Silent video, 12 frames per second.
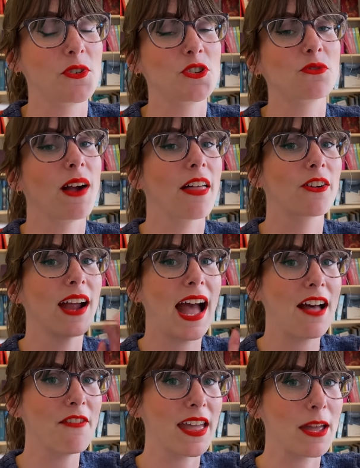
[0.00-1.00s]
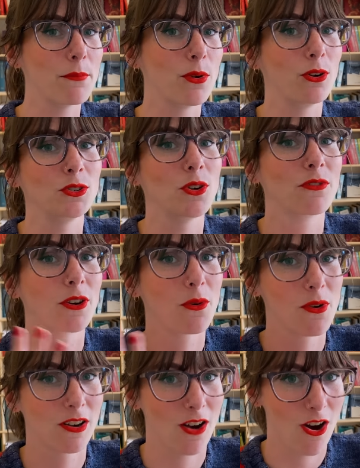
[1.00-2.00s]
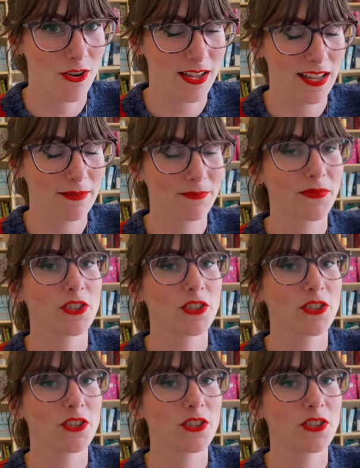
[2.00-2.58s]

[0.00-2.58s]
would you rather have a pullover or a cardigan?